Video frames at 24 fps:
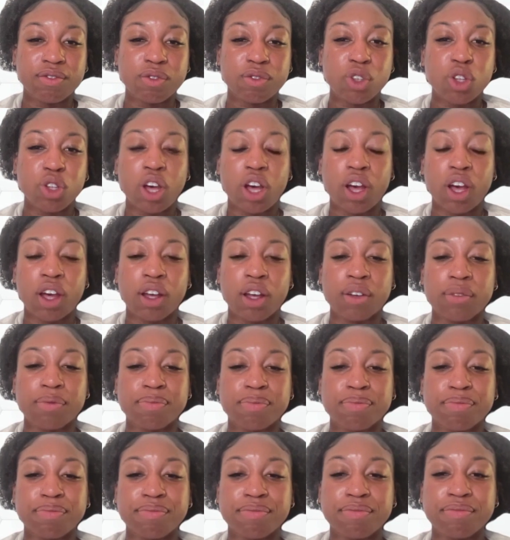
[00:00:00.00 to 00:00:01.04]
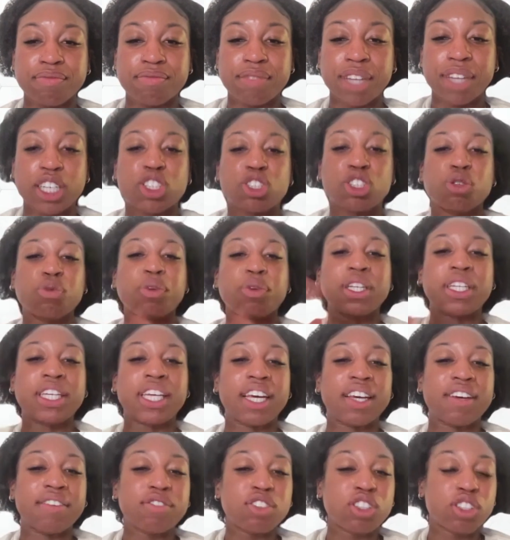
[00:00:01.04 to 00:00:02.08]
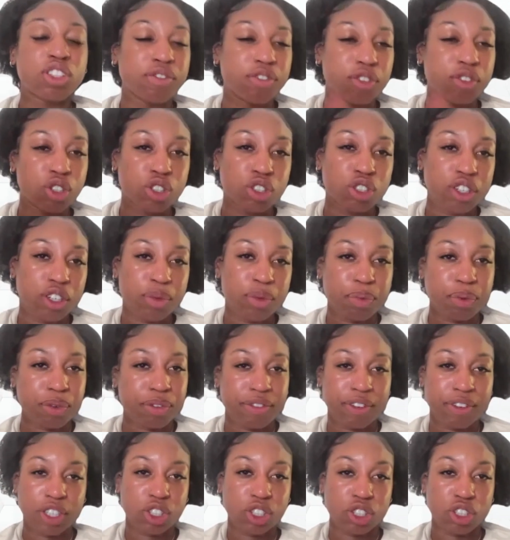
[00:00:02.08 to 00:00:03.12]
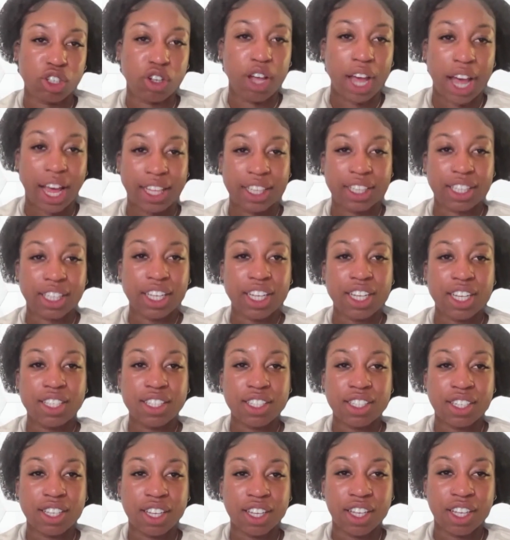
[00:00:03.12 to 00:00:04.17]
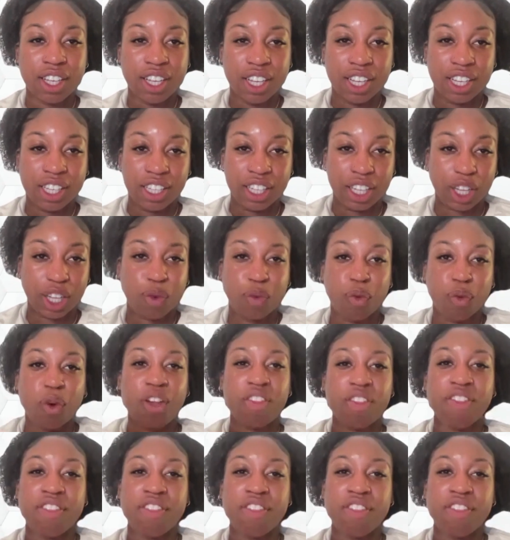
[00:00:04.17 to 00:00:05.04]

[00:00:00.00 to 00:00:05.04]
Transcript: that you would give to future professional athletes? Like one